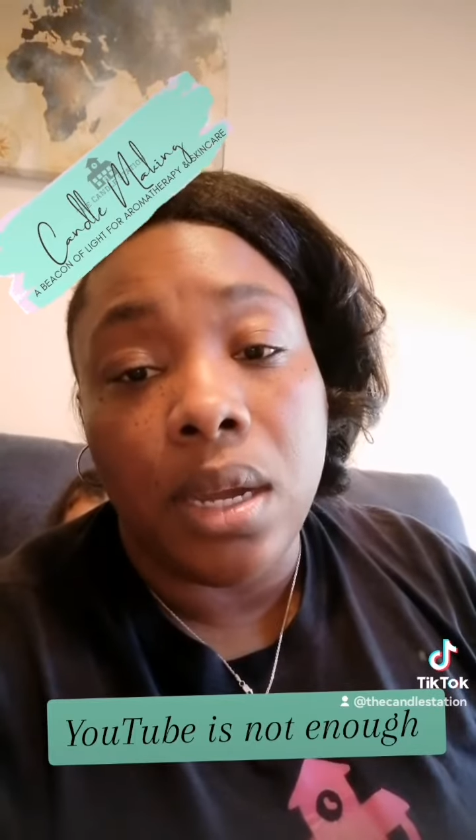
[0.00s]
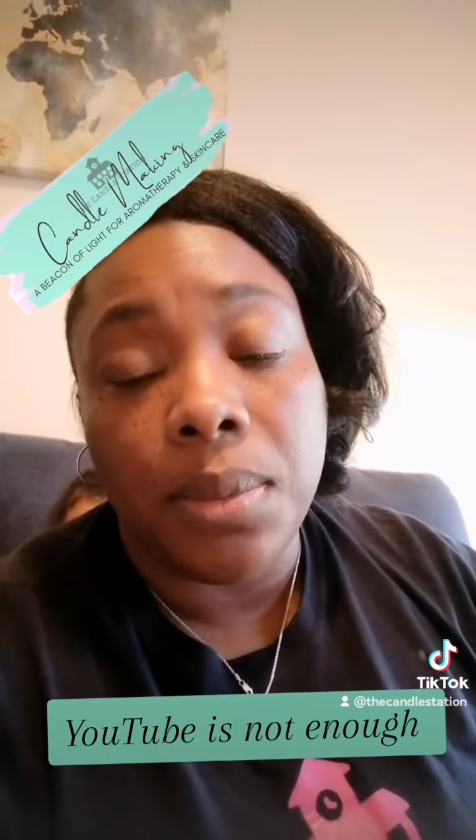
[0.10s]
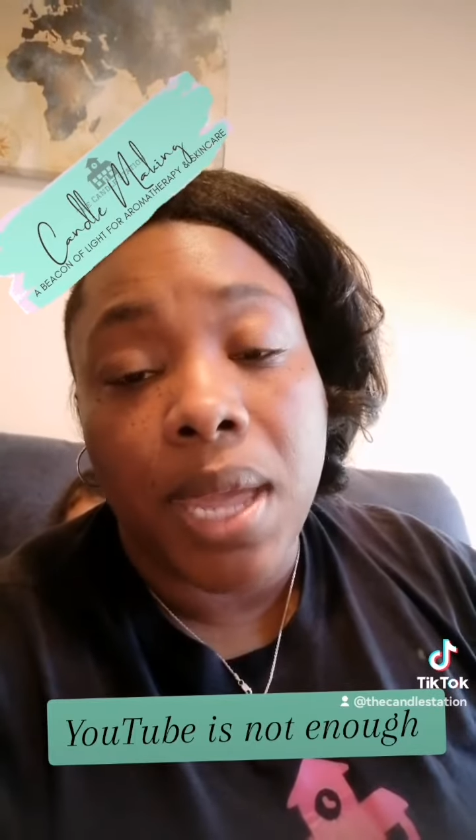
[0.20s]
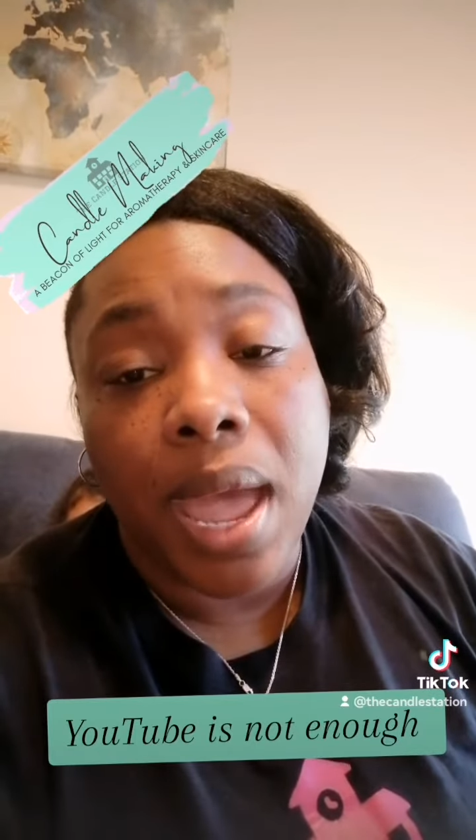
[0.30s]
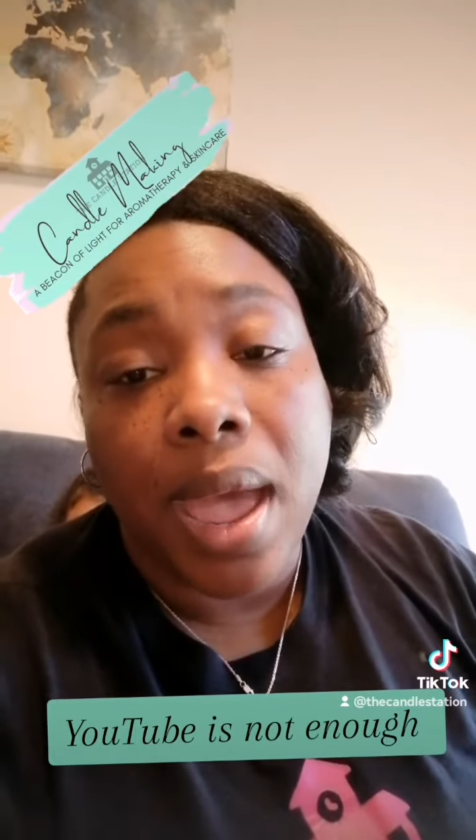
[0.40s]

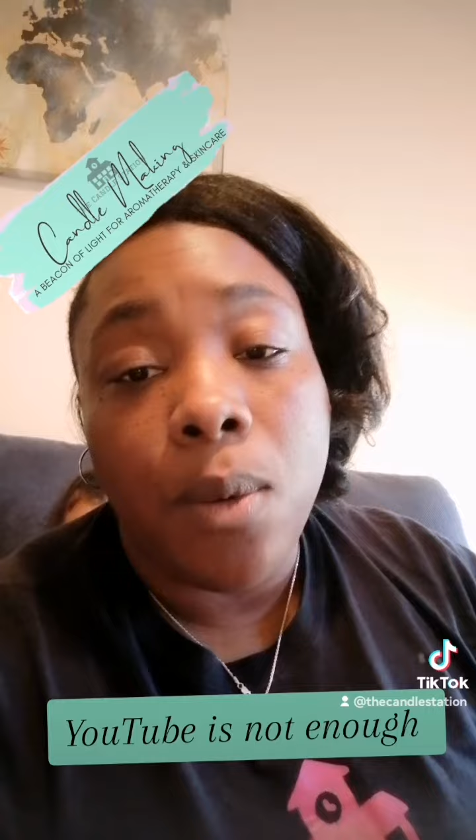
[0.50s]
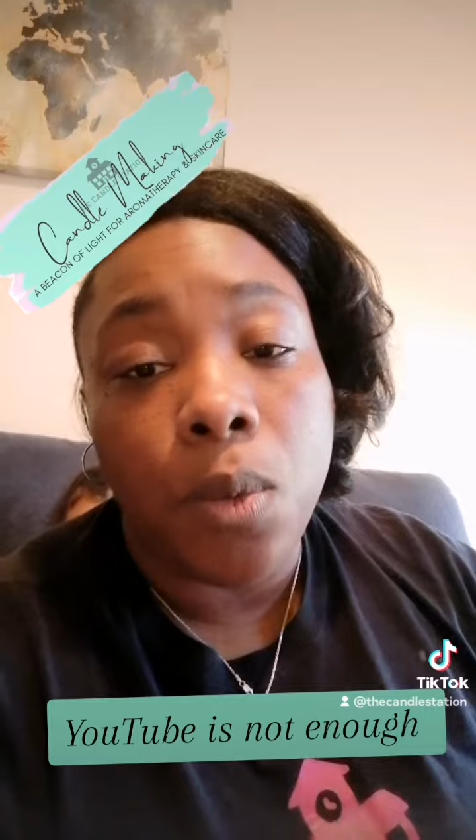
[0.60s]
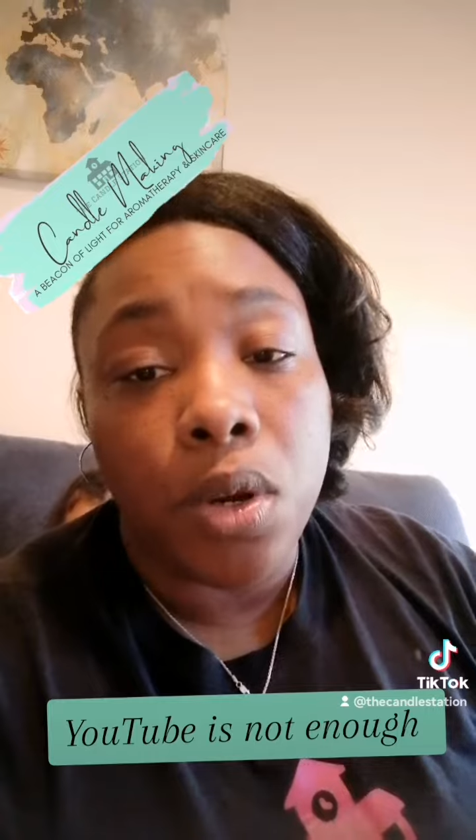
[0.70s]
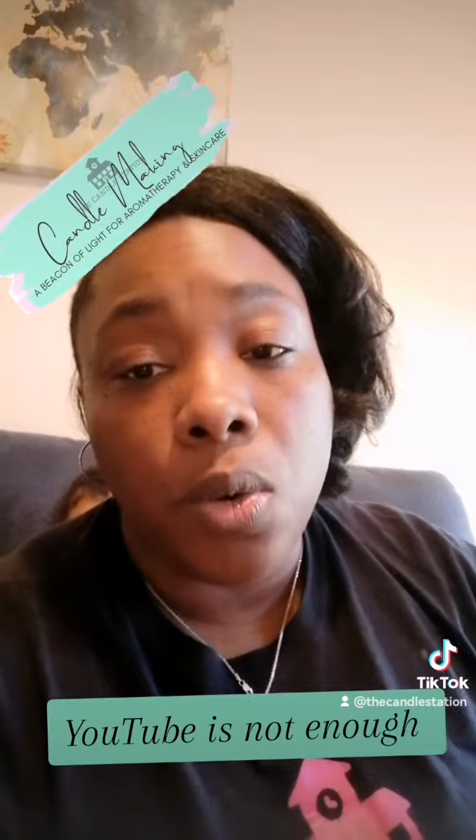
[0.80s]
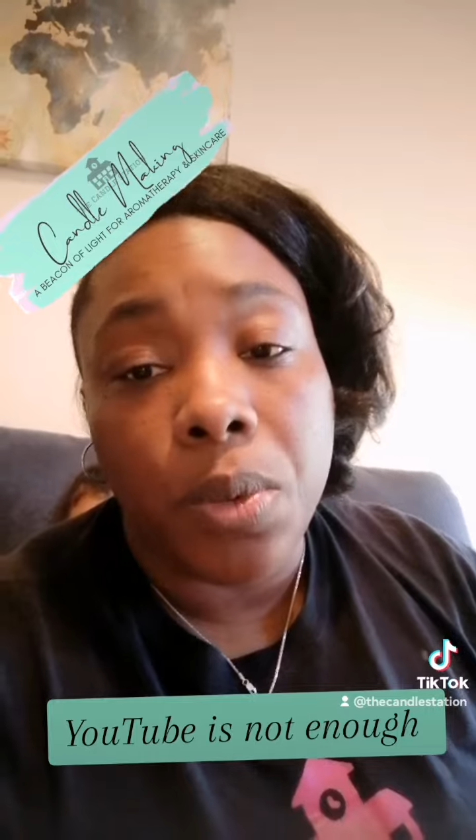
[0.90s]
um,
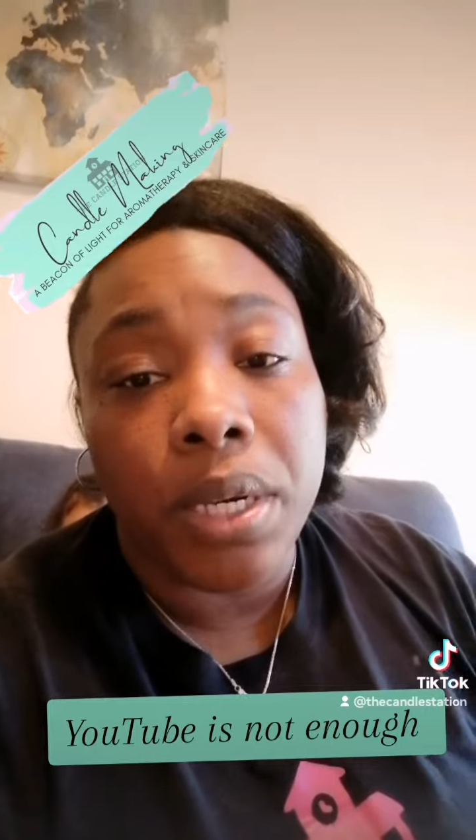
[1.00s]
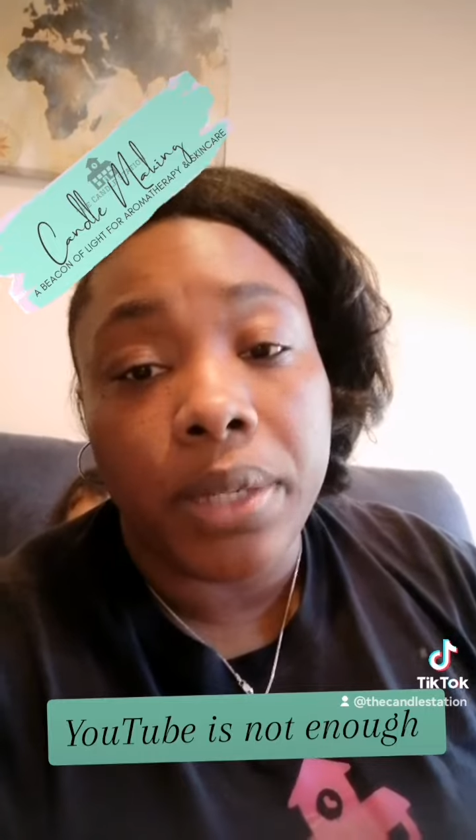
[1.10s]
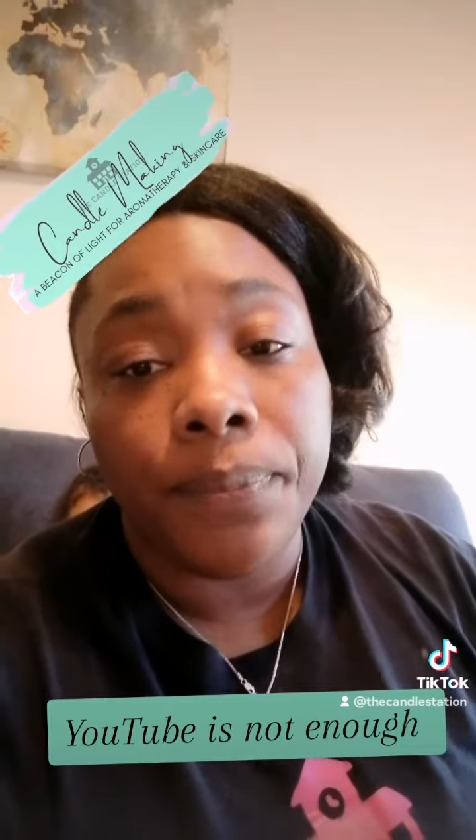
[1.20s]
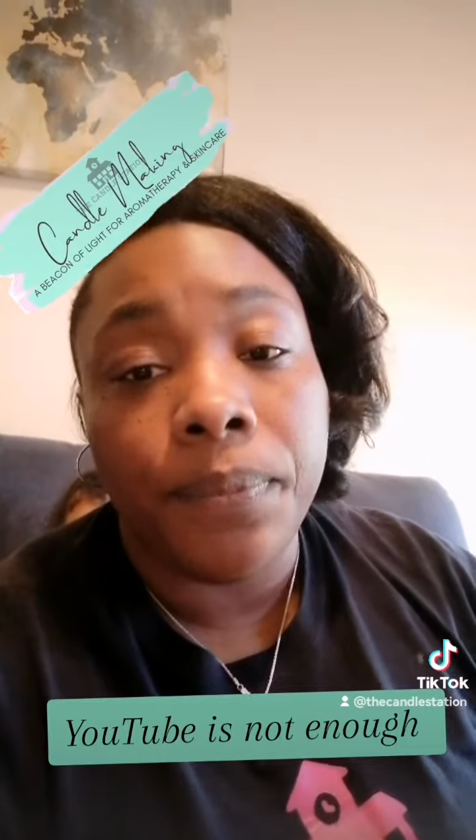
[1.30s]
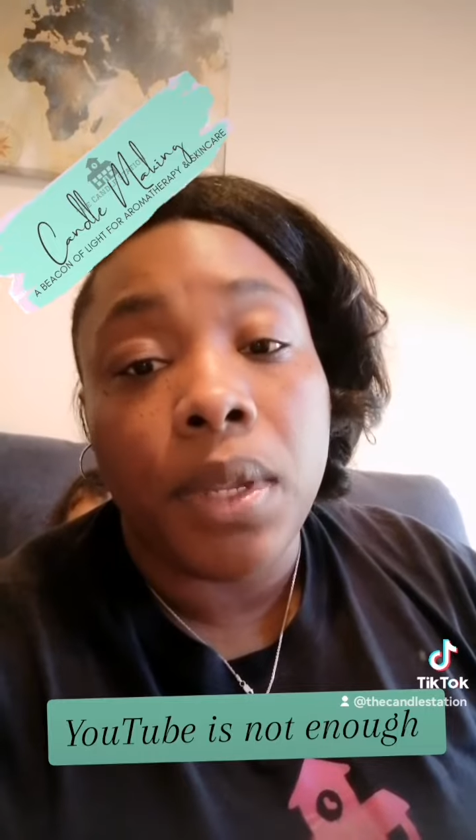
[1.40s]
guide
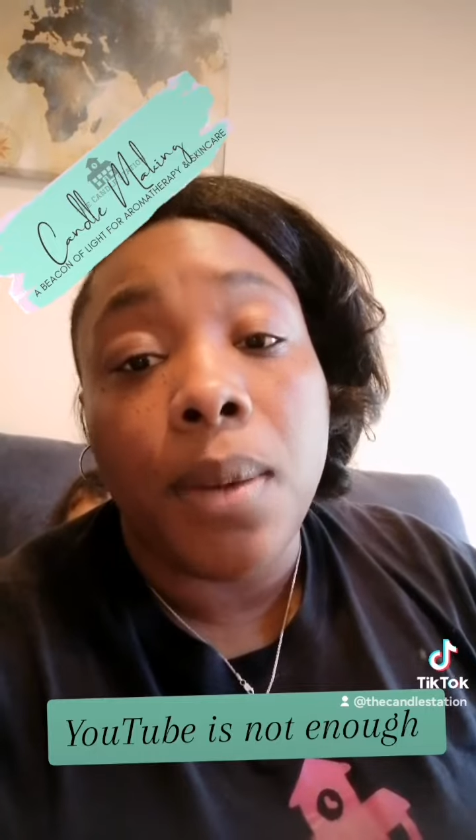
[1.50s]
101